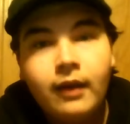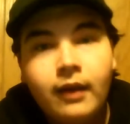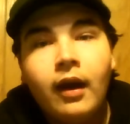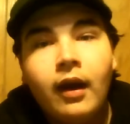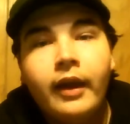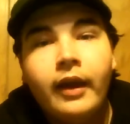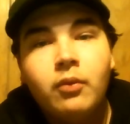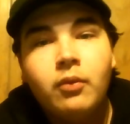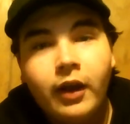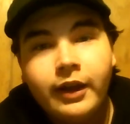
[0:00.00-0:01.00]
Hi,
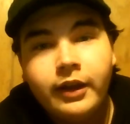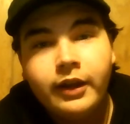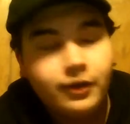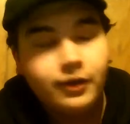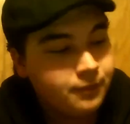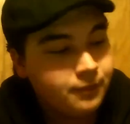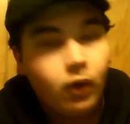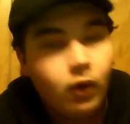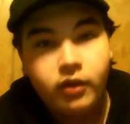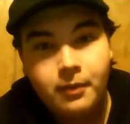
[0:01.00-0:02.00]
Wyatt here,
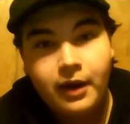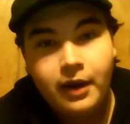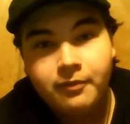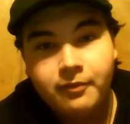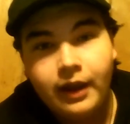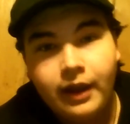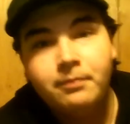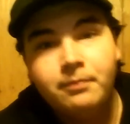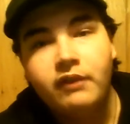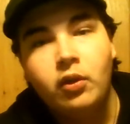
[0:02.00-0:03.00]
or the Man of Mayhem,
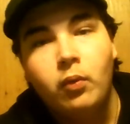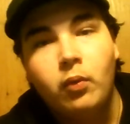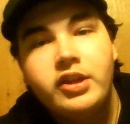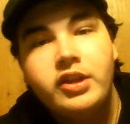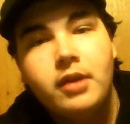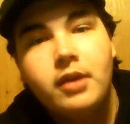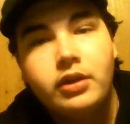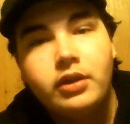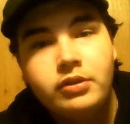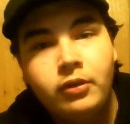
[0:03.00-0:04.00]
if you watch me on
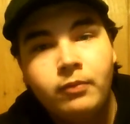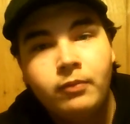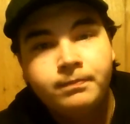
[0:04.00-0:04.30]
YouTube.